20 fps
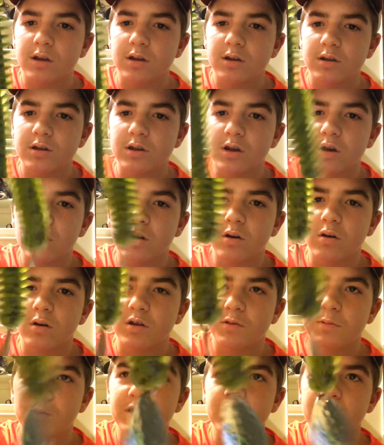so
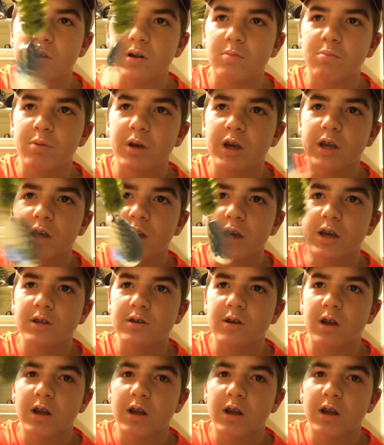especially on a bait caster.